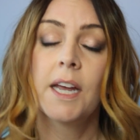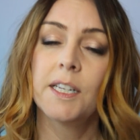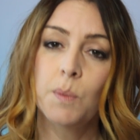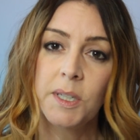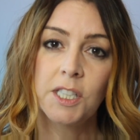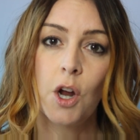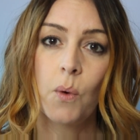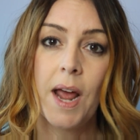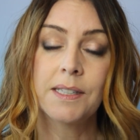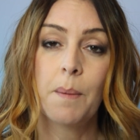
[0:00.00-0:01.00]
It's what's
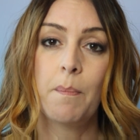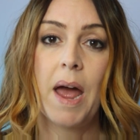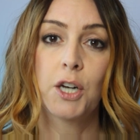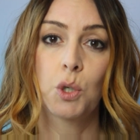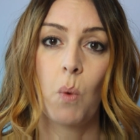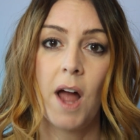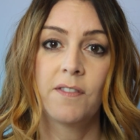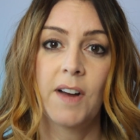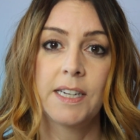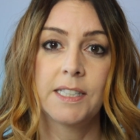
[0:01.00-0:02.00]
known as a mesh
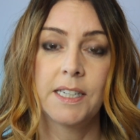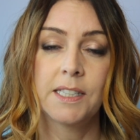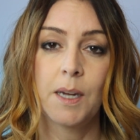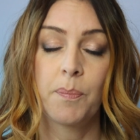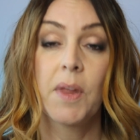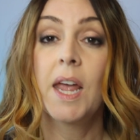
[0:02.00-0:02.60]
Wi-Fi system.